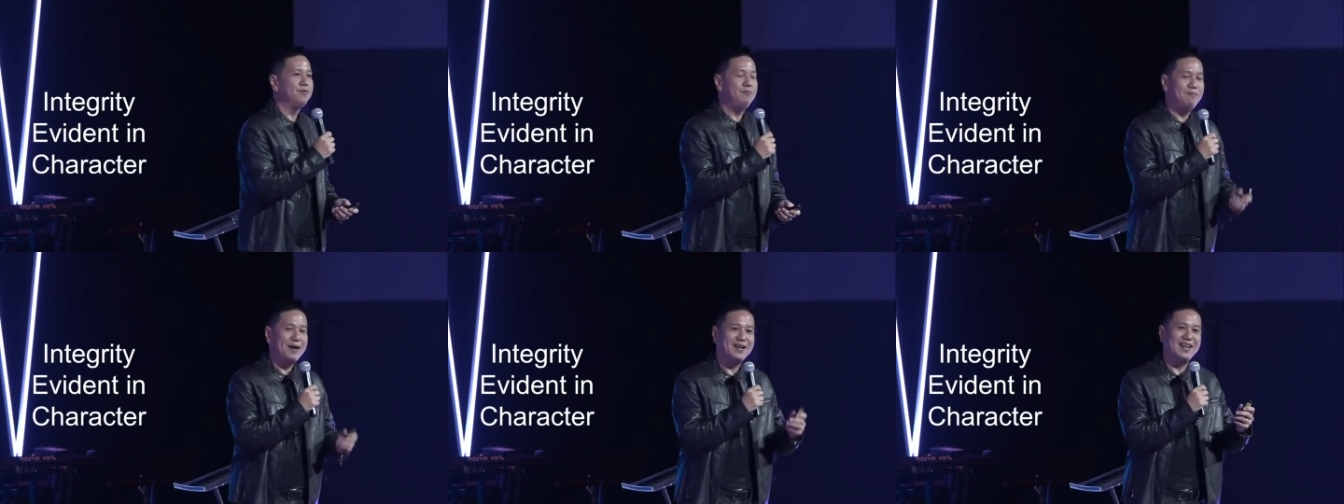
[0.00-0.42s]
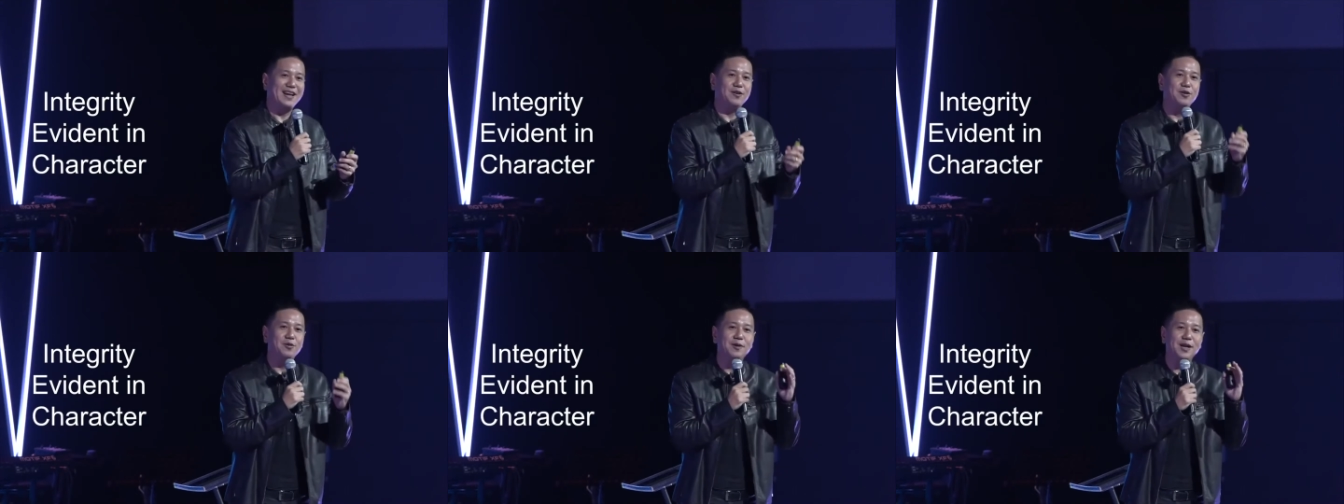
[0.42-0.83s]
that
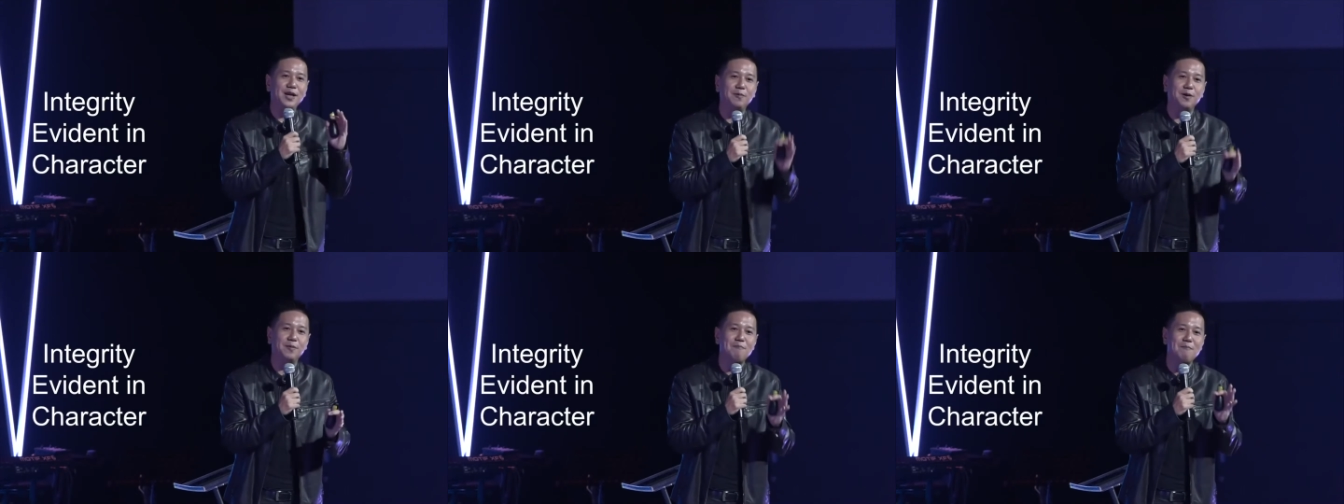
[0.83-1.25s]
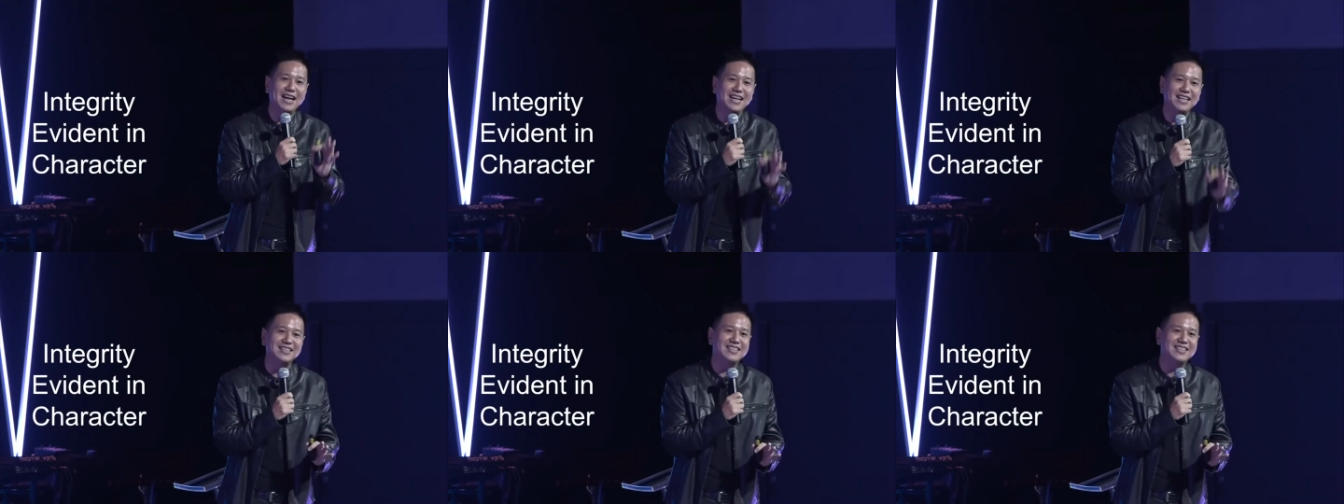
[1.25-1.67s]
you, we will
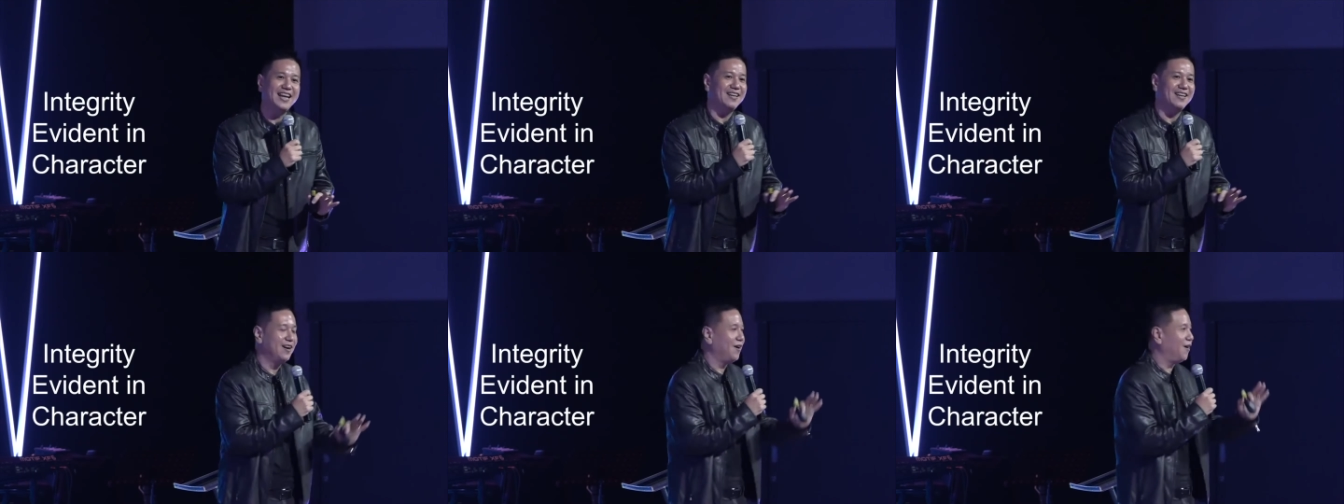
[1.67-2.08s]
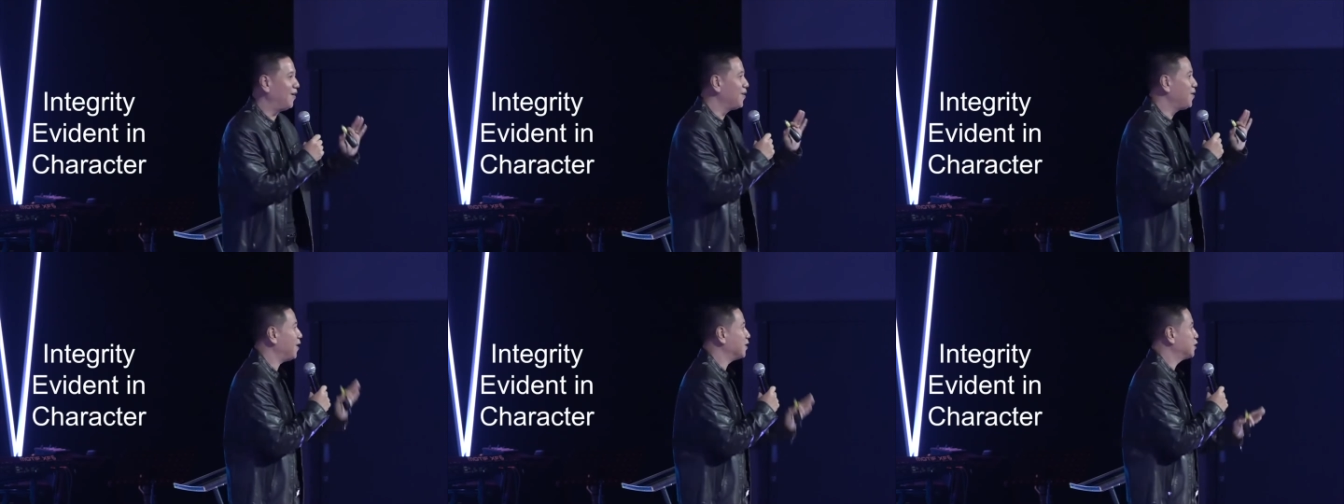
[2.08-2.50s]
meditate on
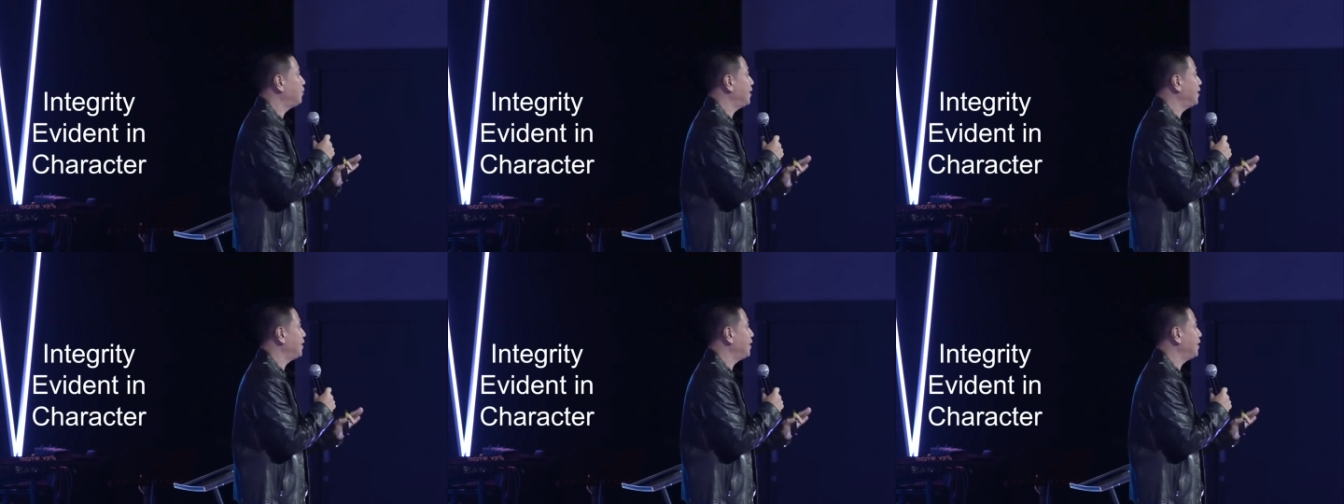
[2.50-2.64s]
God's word.